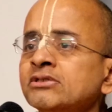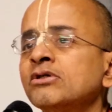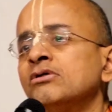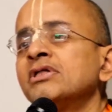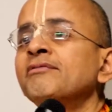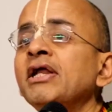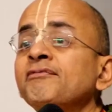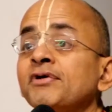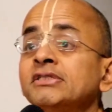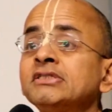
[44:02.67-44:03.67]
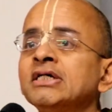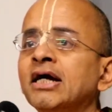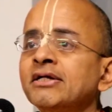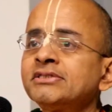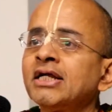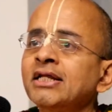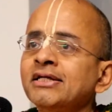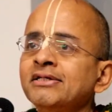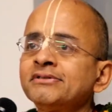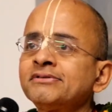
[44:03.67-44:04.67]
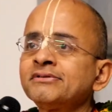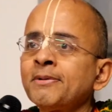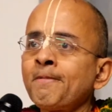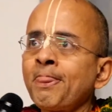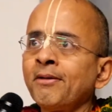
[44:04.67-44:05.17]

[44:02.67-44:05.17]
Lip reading: So the very first understanding is